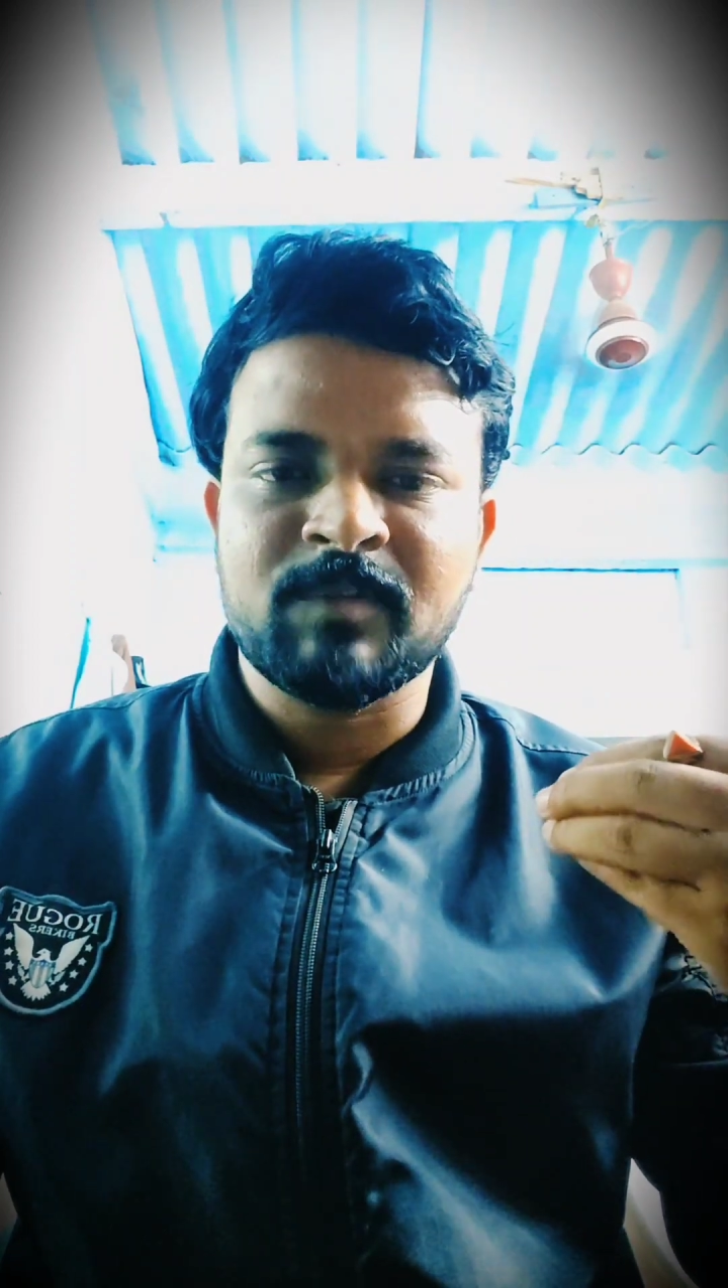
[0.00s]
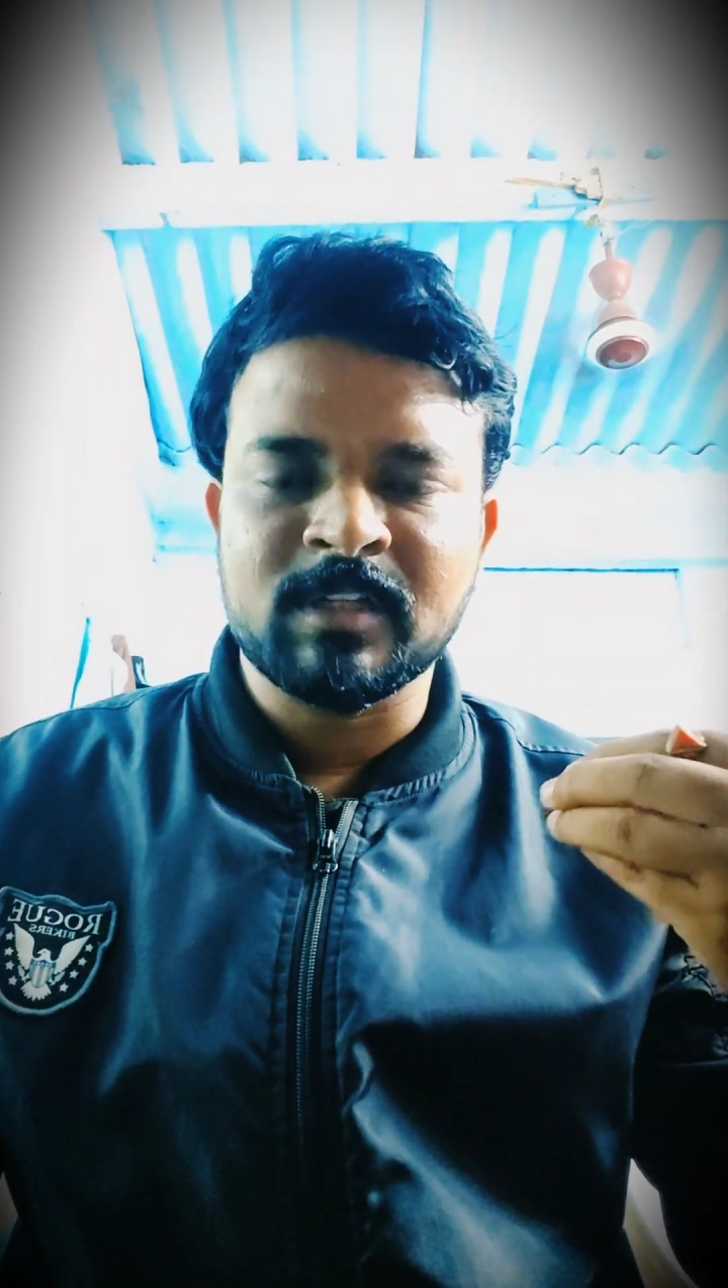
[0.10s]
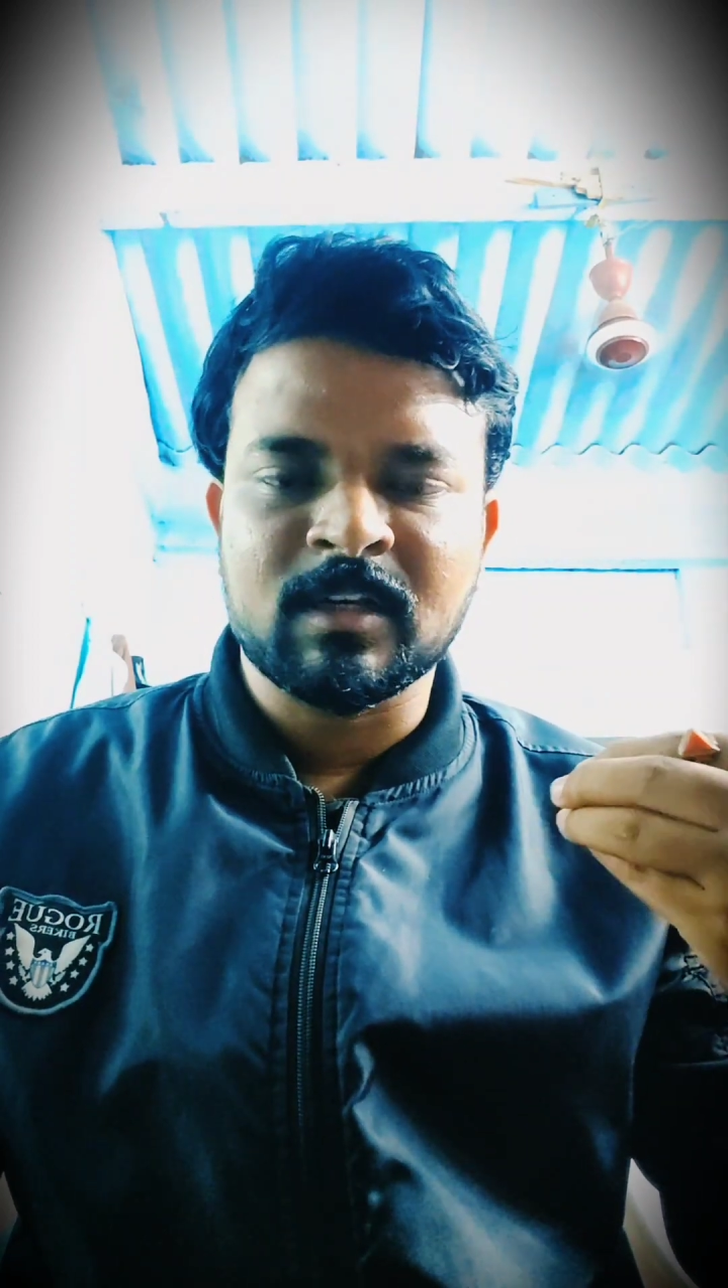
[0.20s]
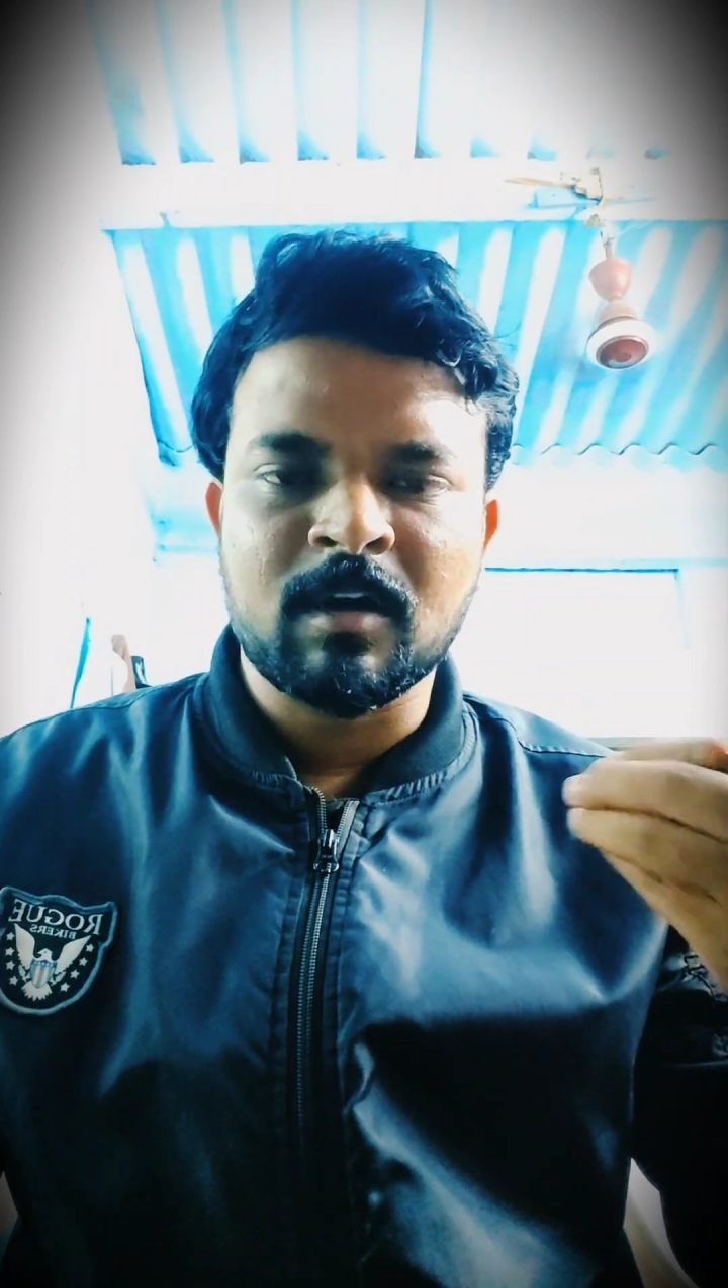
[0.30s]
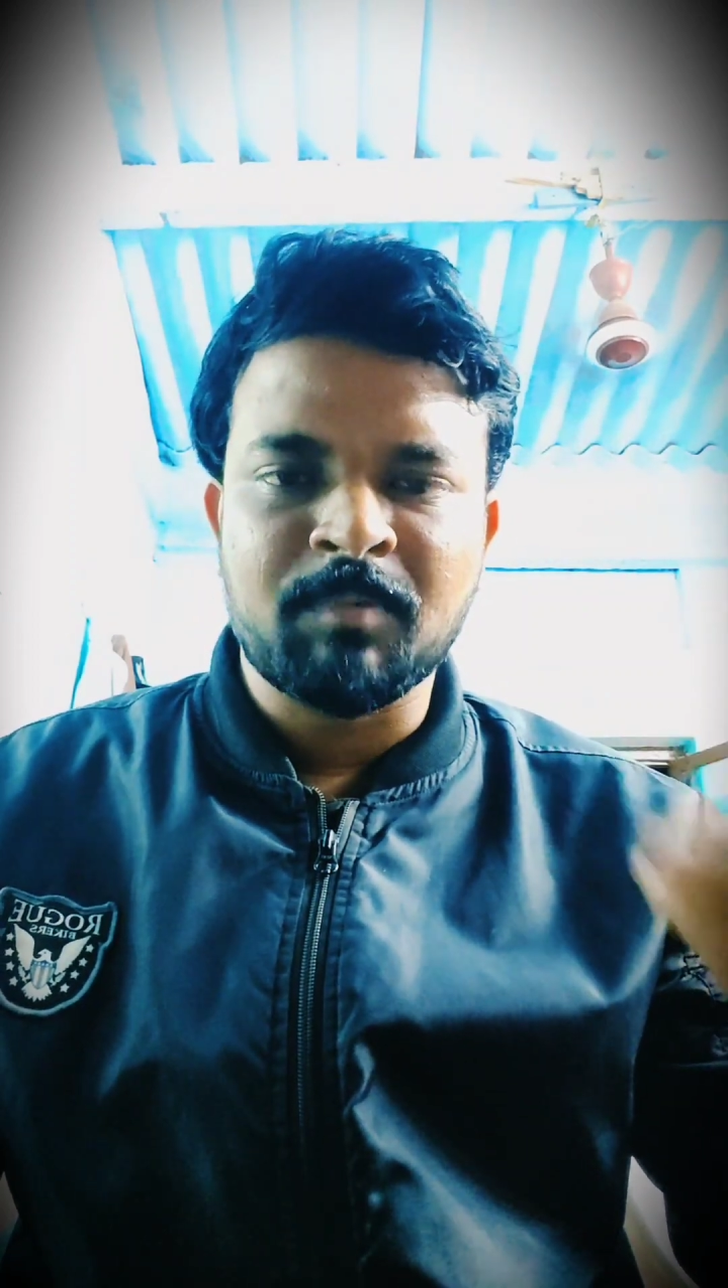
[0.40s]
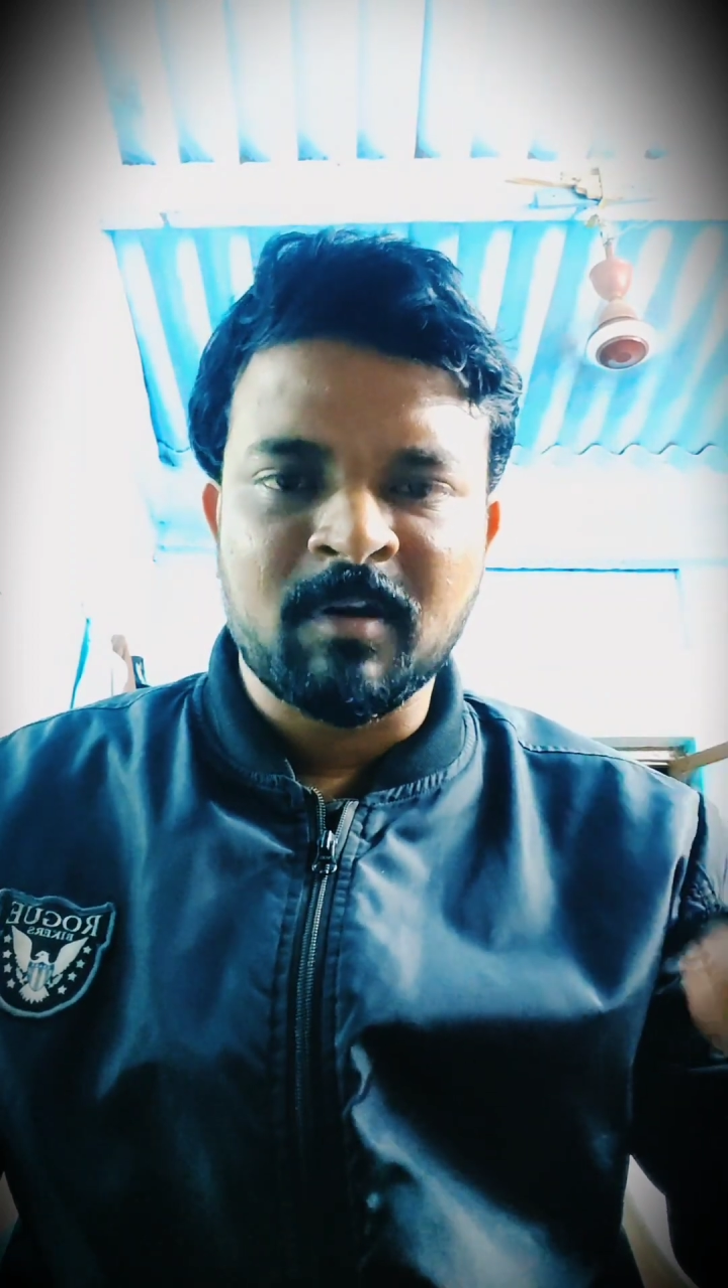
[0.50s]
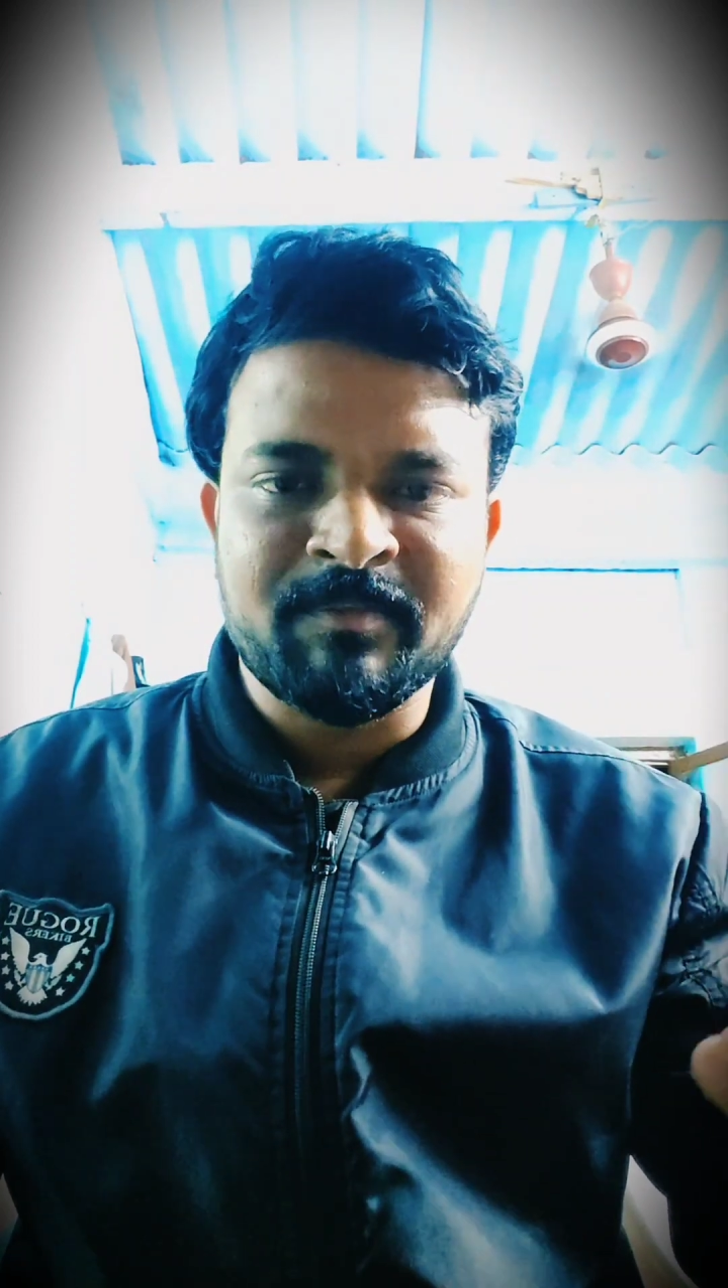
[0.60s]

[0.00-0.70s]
for the couple